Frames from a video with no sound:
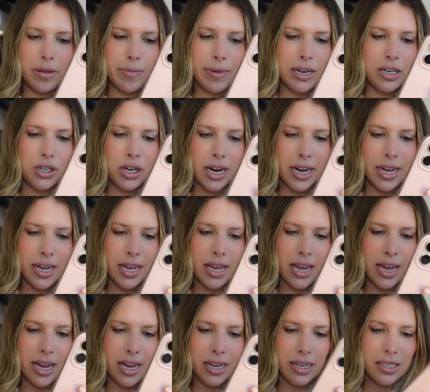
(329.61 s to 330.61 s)
my giant
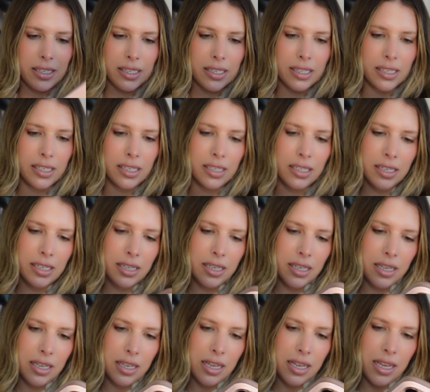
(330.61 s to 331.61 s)
case,
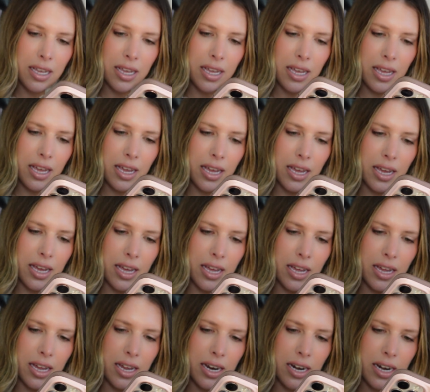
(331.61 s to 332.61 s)

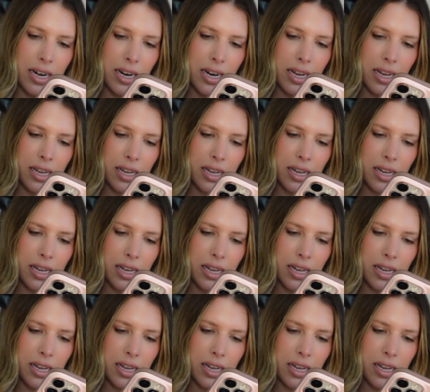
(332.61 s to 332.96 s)
and